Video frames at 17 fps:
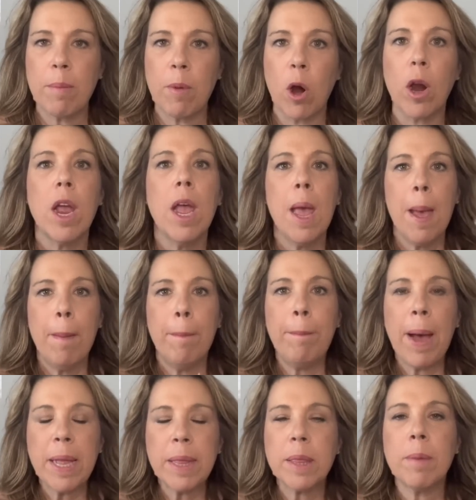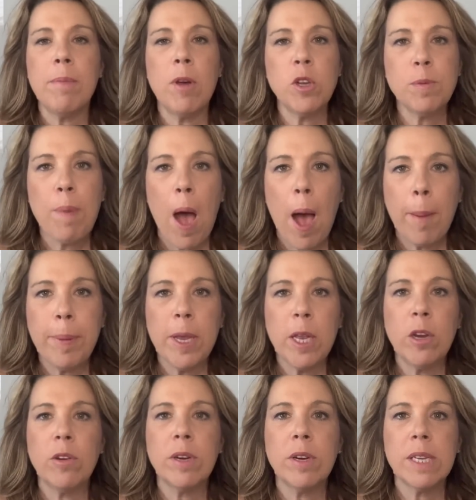are. But the most
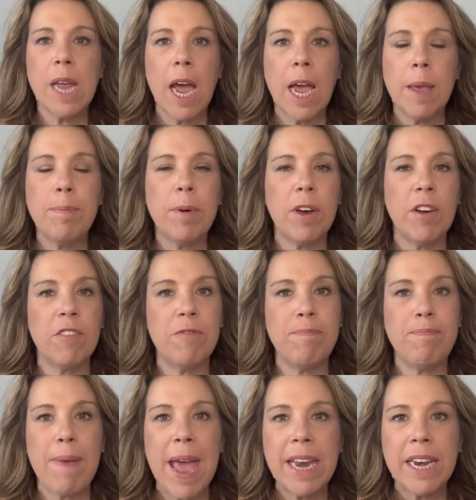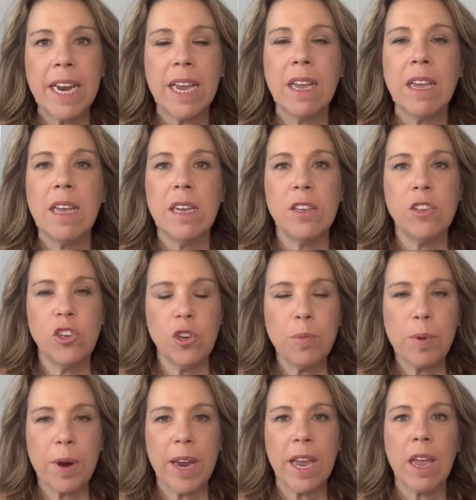popular type of bedding to
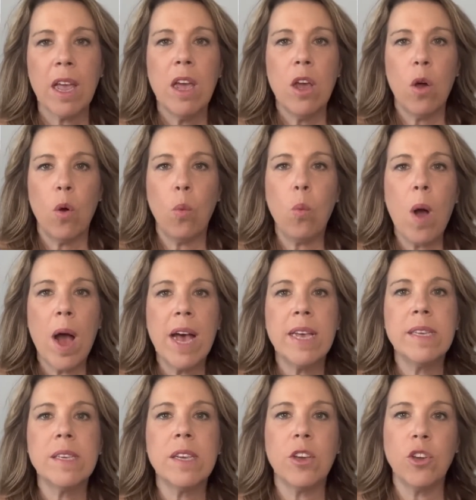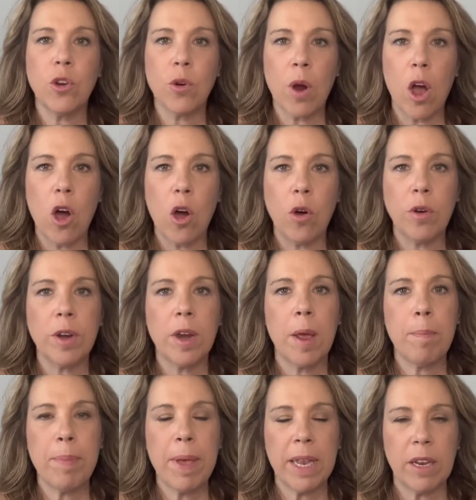bring was your own
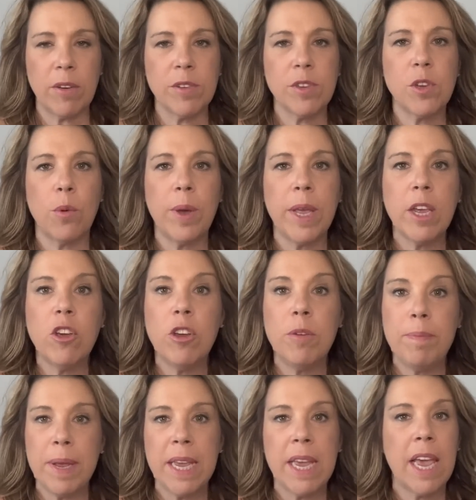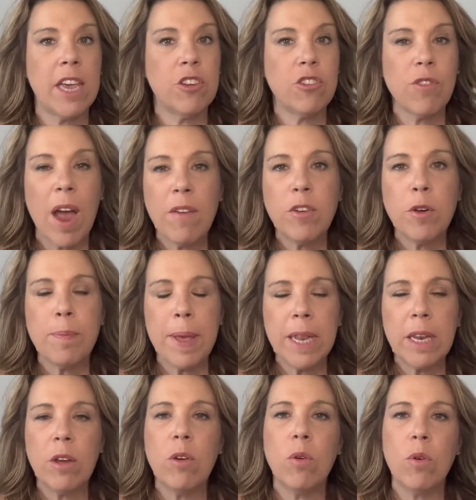pillow. So it could be a travel
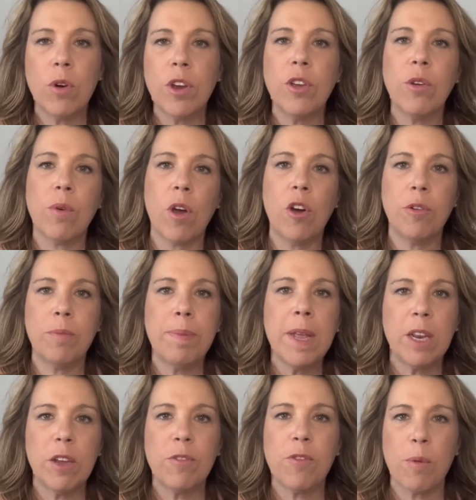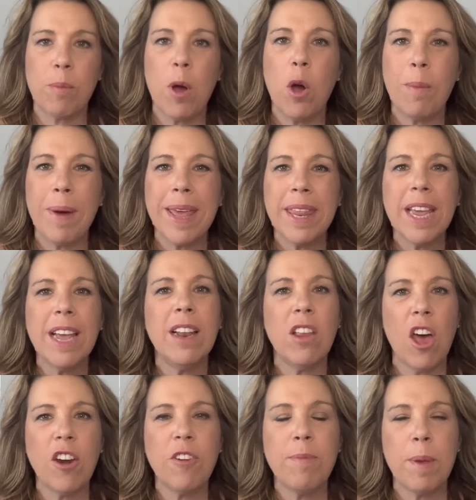pillow or your own pillow from home. I think a
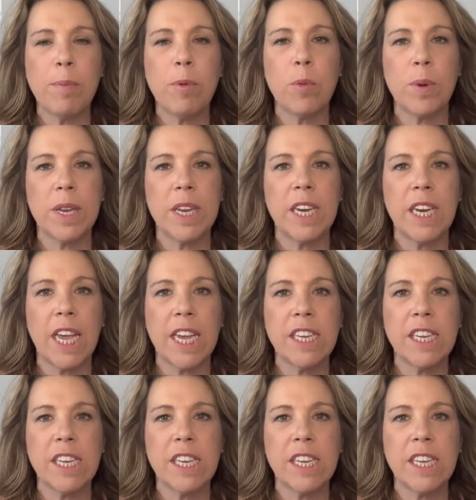lot of people really like